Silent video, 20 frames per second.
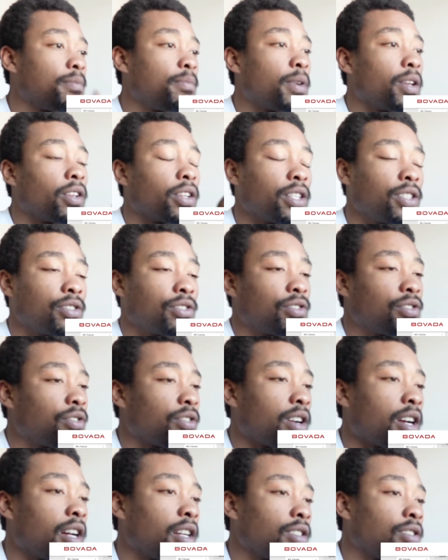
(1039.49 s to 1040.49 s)
Pelicans are
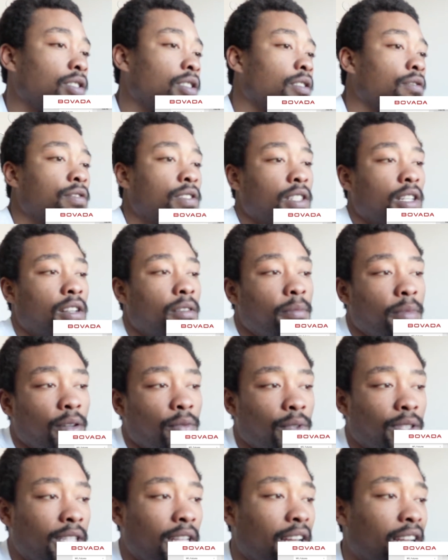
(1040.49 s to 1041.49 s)
trash. Enough said. But
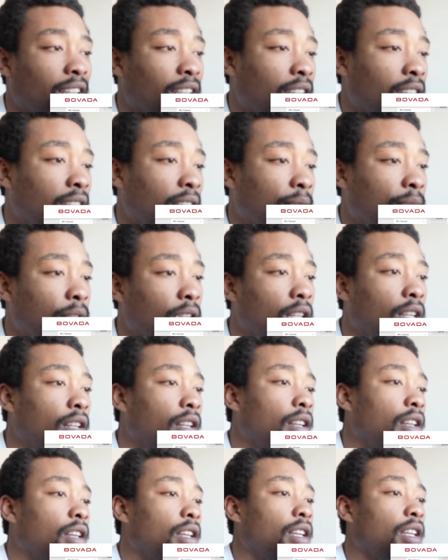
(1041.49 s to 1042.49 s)
with that game,
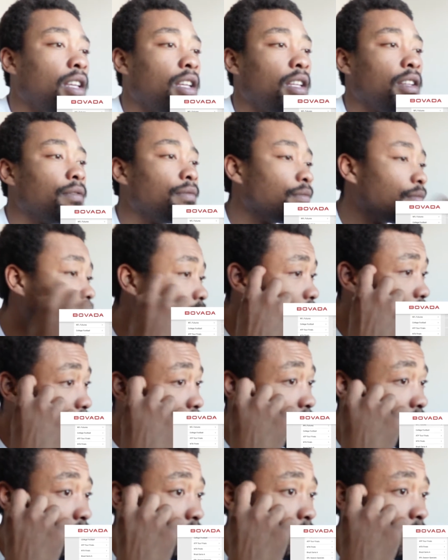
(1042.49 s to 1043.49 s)
Heat.
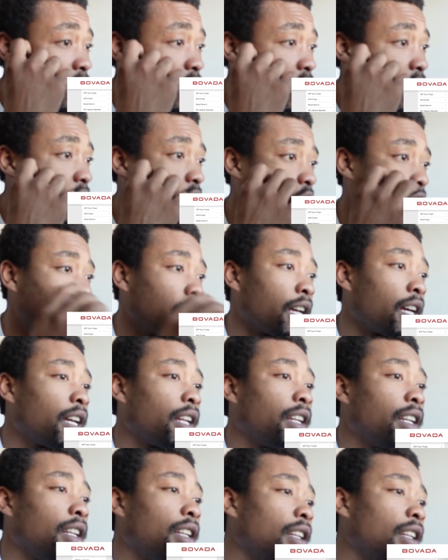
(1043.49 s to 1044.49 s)
He got that.